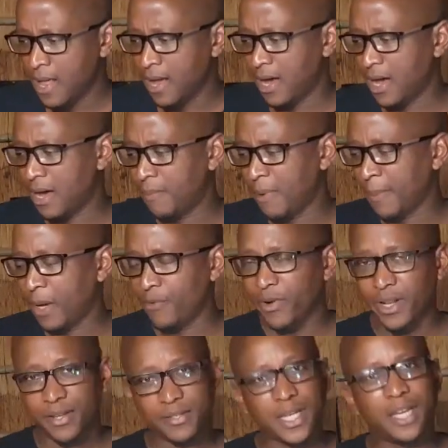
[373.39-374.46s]
I'm not
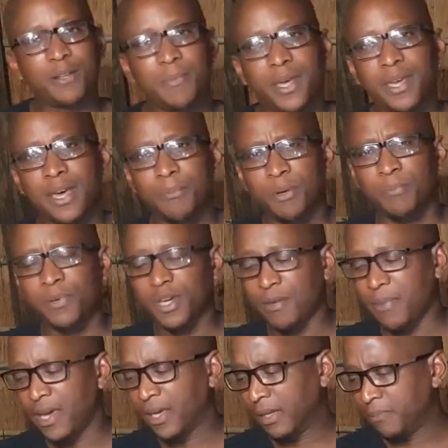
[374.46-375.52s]
really a cider maker, I'm a beer
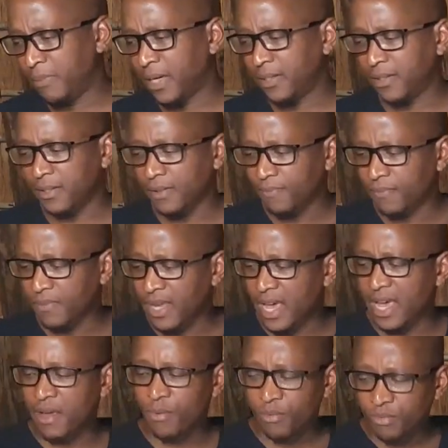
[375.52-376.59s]
maker, but
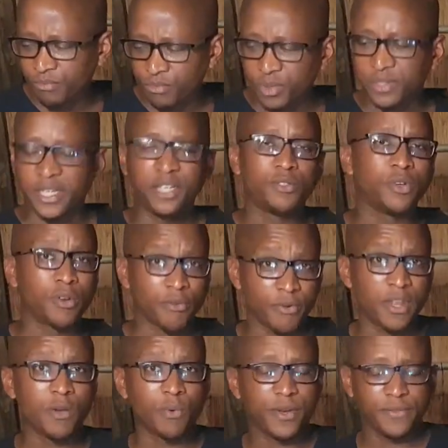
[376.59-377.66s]
I would tend to
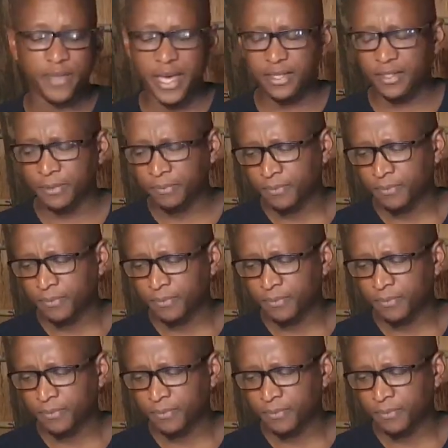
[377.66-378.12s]
agree with that.